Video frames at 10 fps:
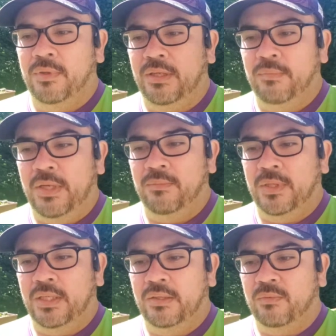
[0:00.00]
it made
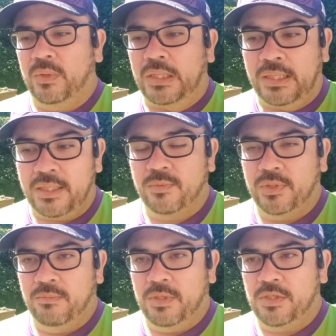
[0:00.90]
me reconnect
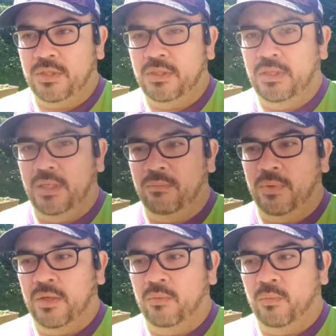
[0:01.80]
with the mission in
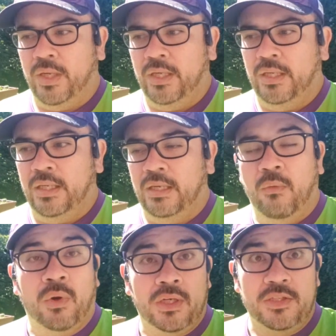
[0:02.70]
my own way, and I
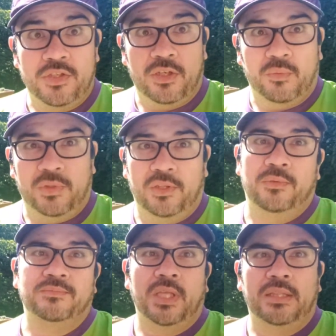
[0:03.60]
wanted to share it with
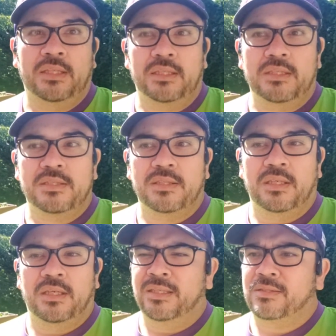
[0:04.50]
you. I think it's
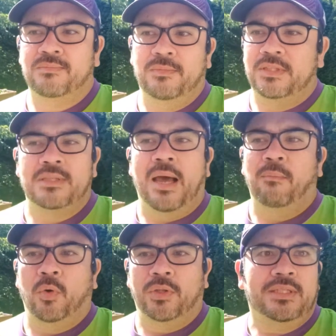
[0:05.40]
not
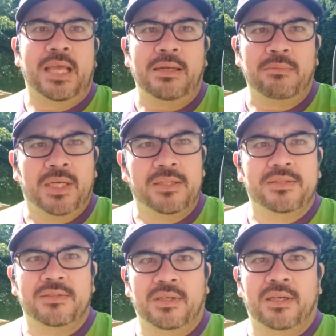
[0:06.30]
more than 10
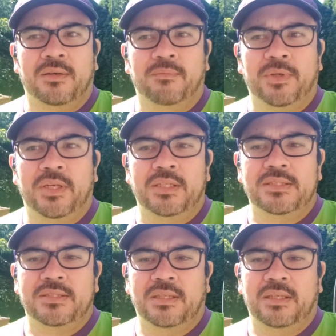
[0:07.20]
minutes, but
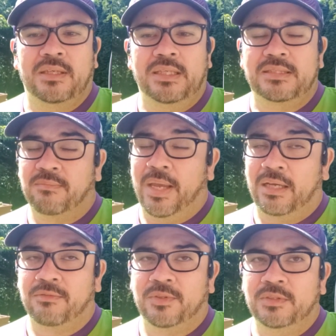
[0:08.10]
it's
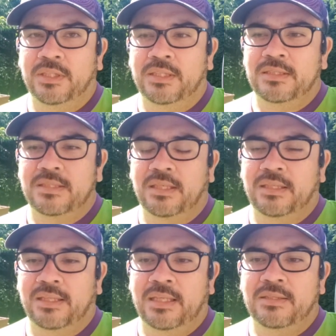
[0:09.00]
impactful, and
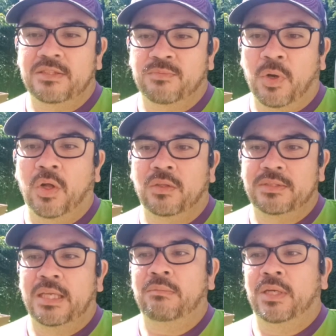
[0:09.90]
that small
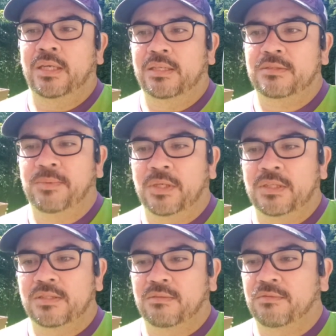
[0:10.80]
10-minute
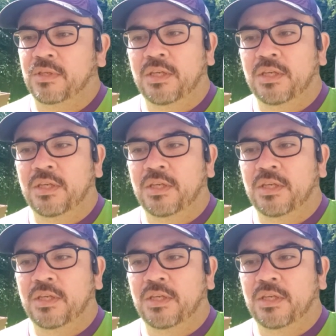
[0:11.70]
experience of